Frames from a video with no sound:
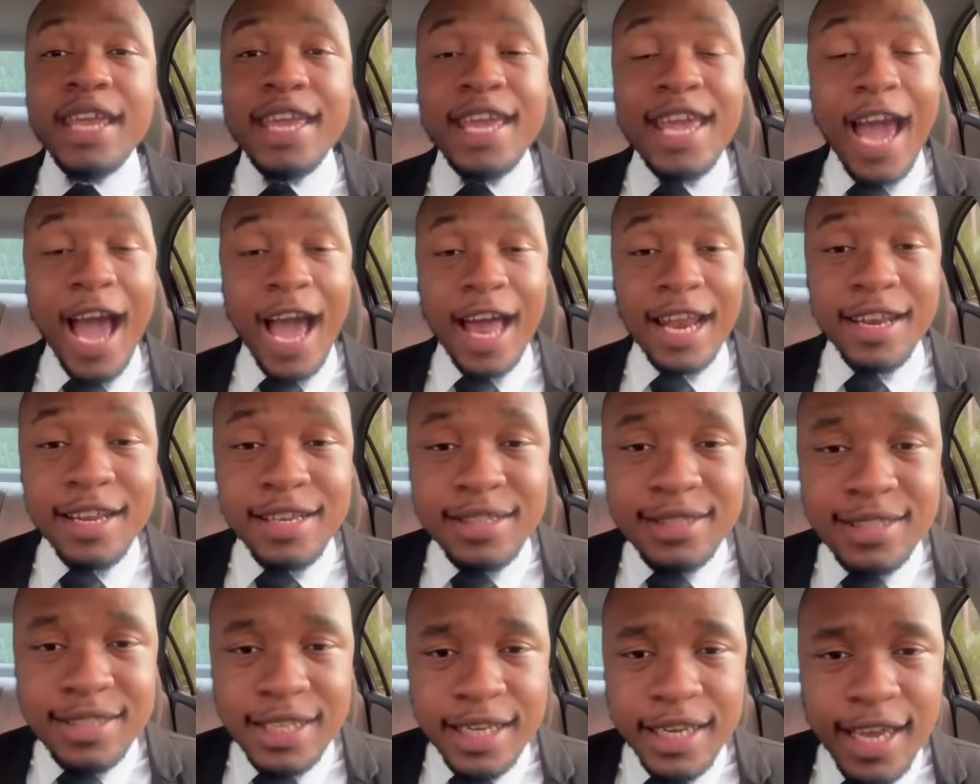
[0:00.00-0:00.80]

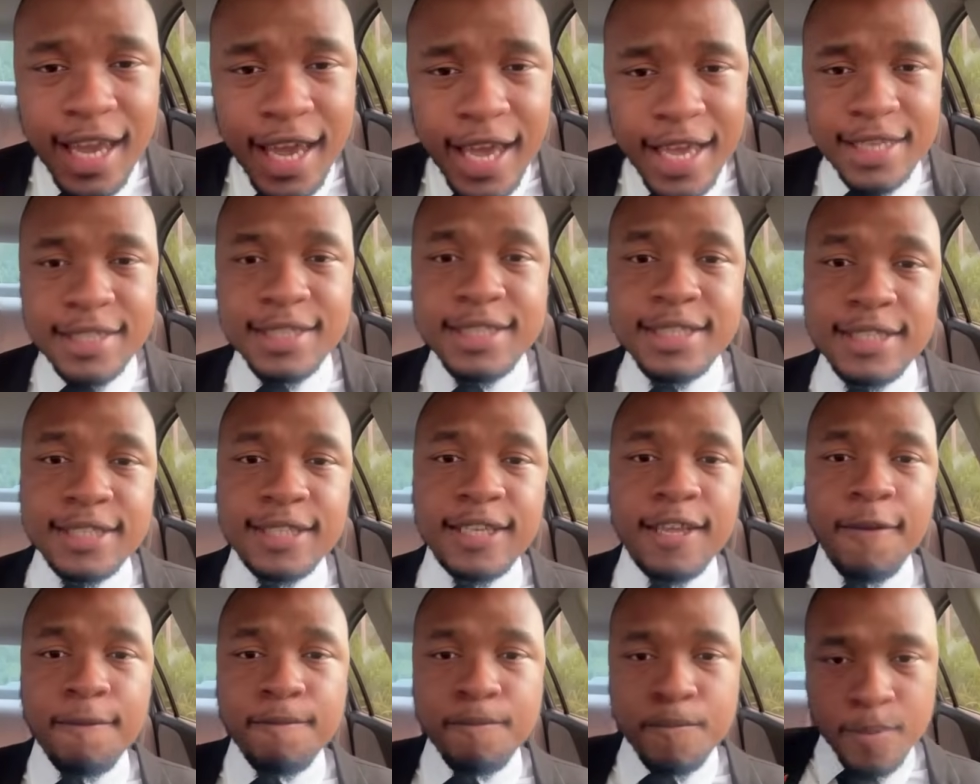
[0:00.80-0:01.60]
reality
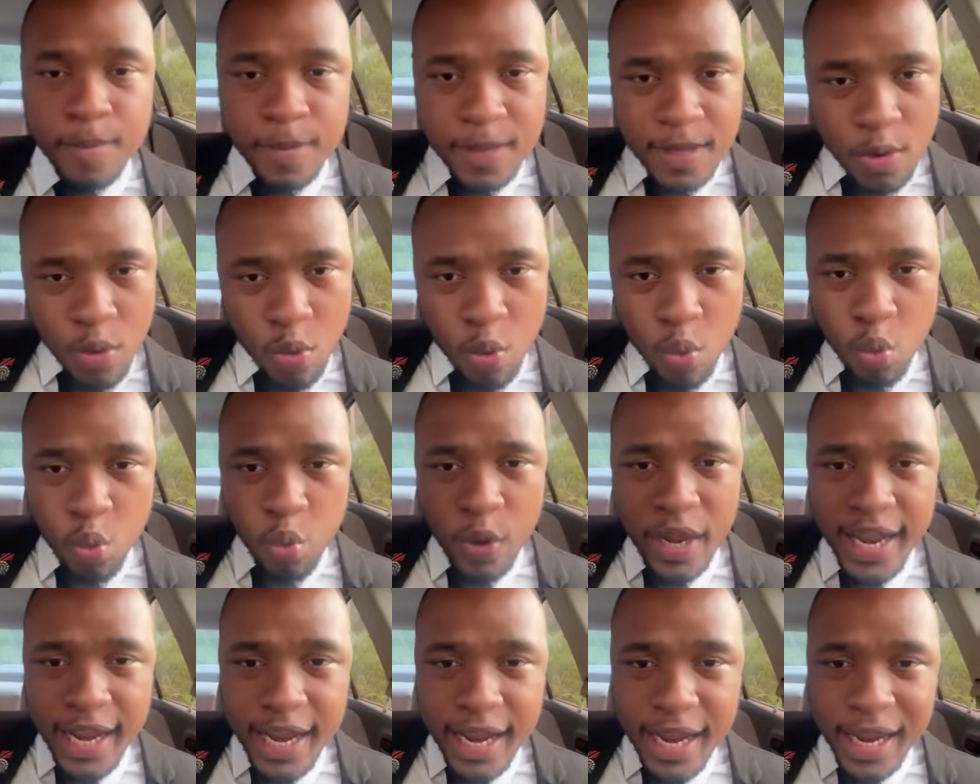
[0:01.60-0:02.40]
is,
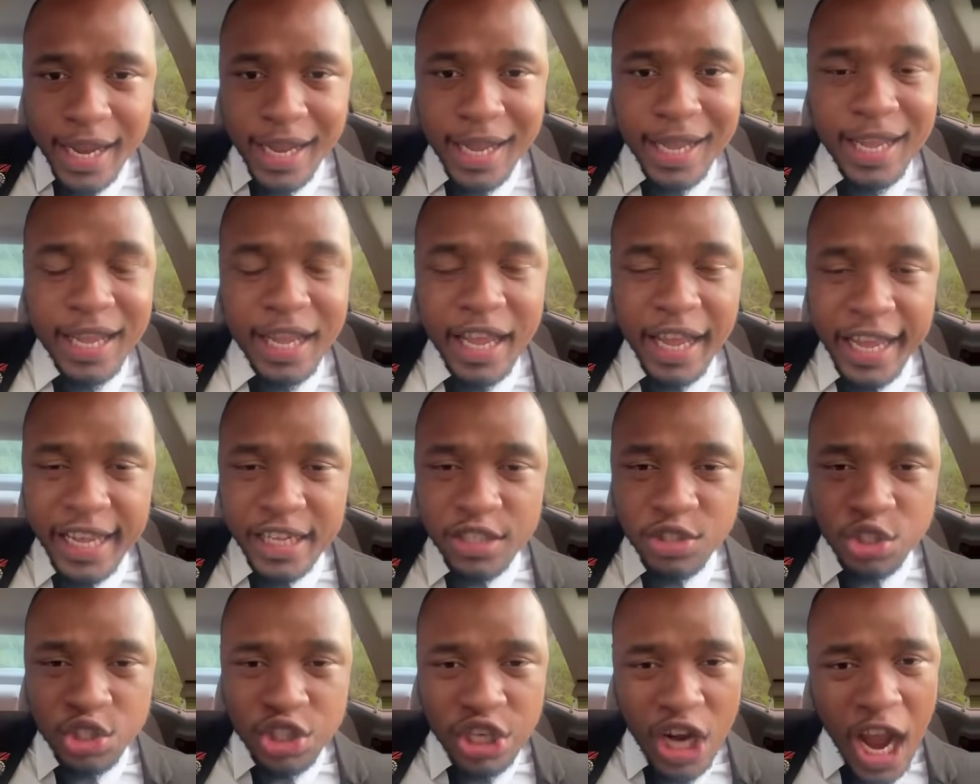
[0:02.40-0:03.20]
we
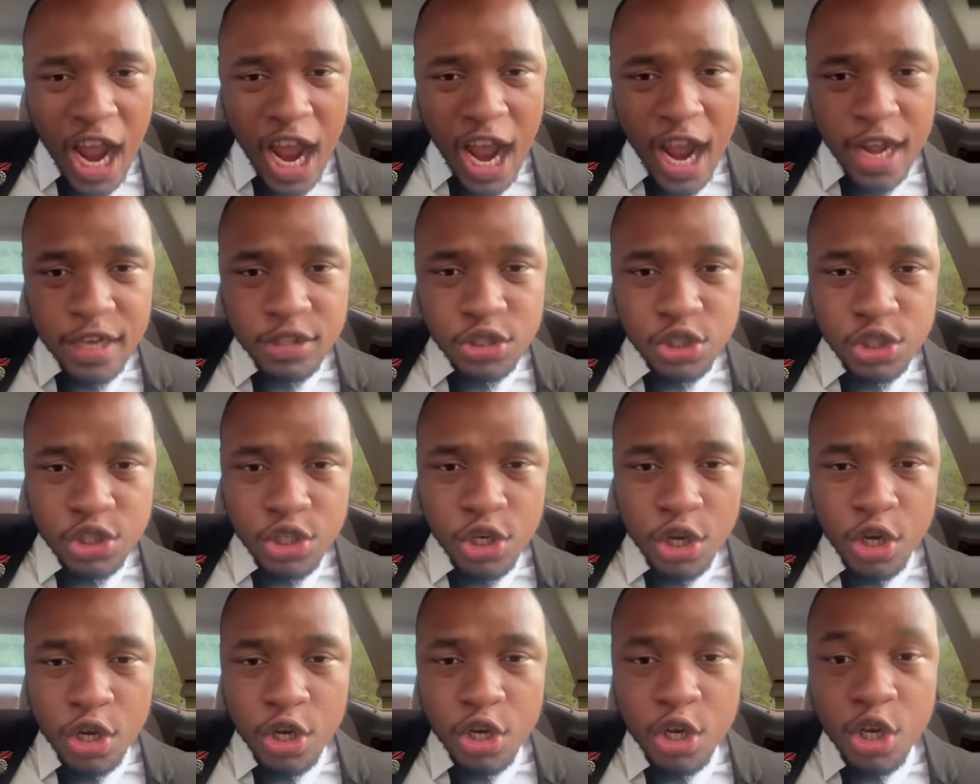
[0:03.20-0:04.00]
in
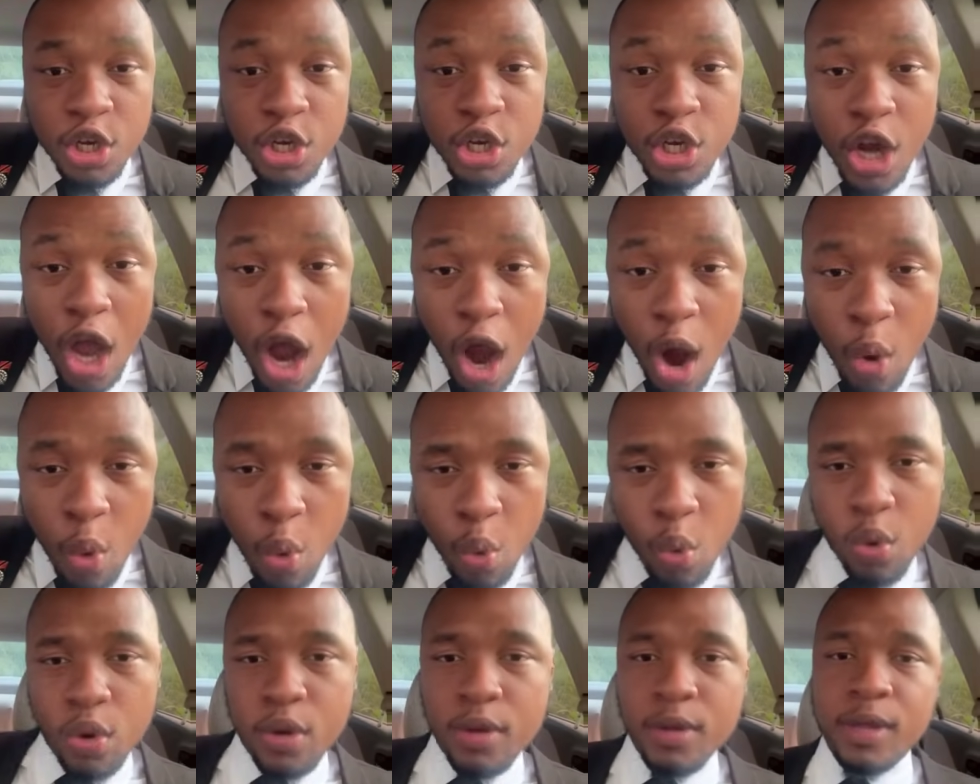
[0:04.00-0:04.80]
charge
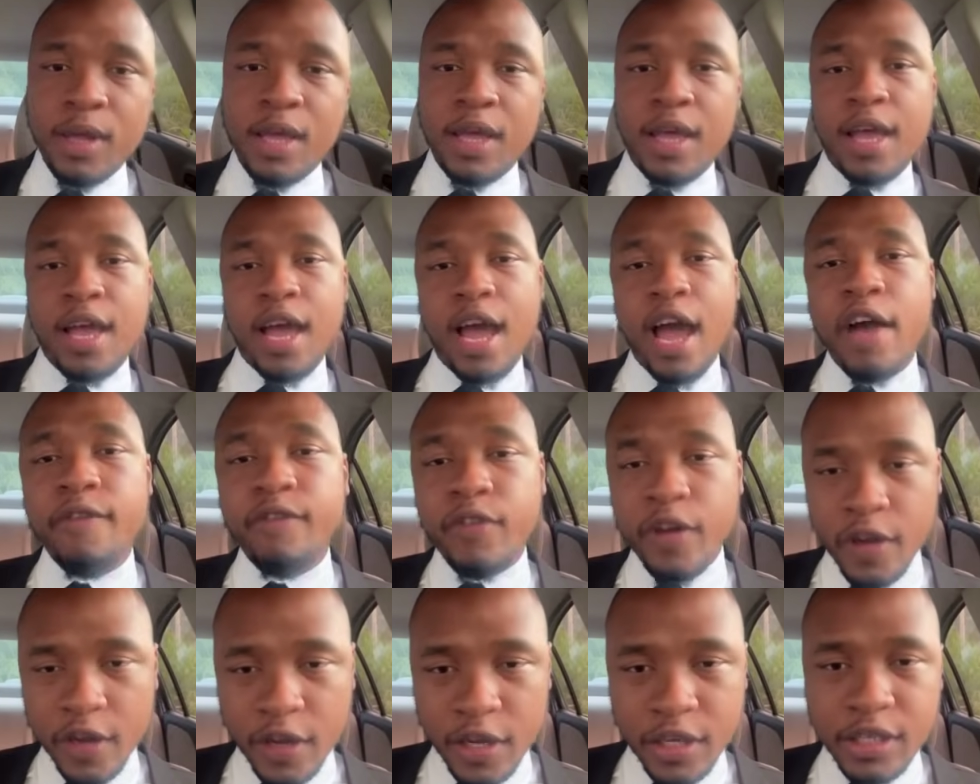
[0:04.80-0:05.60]
now.
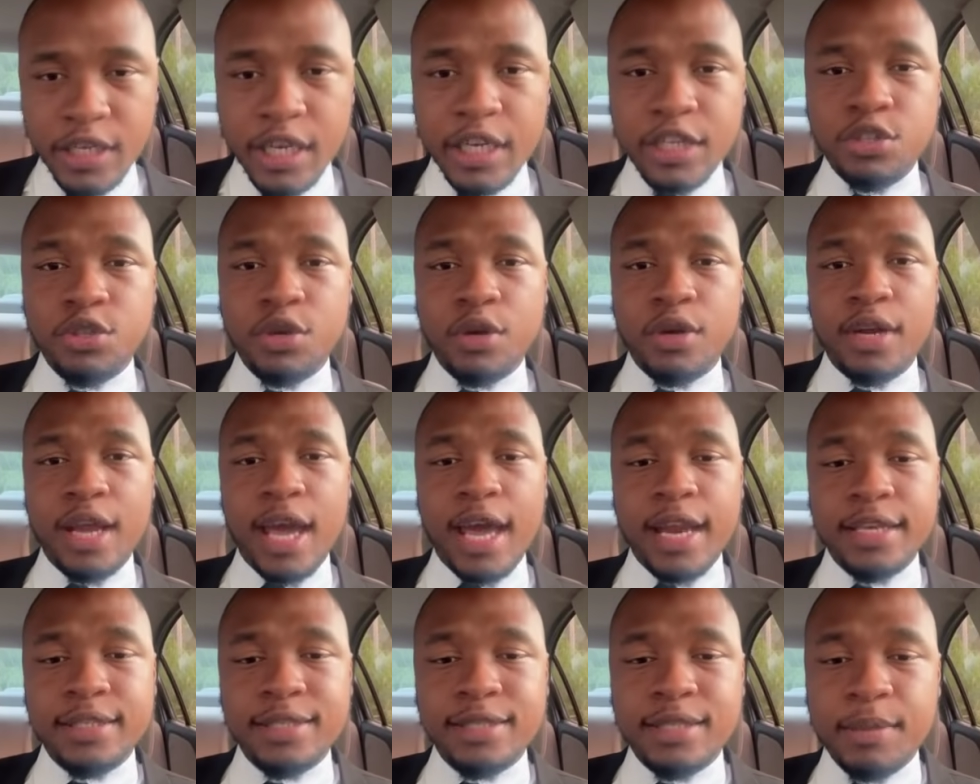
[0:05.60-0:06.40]
Have a good day,
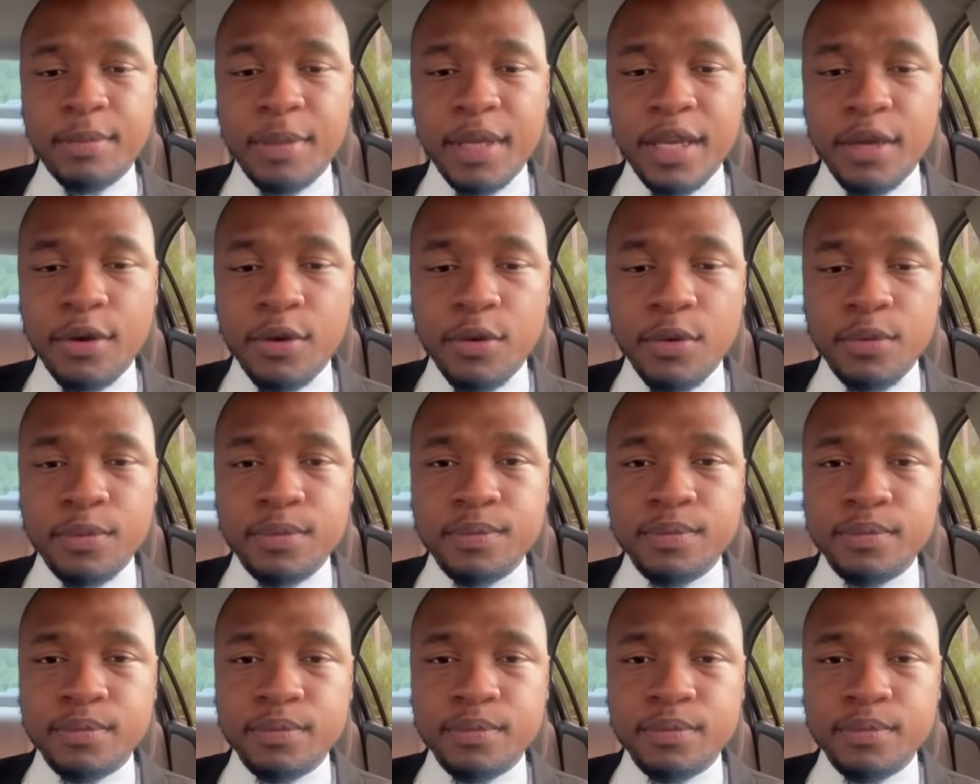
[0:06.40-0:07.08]
Trinidad and Tobago.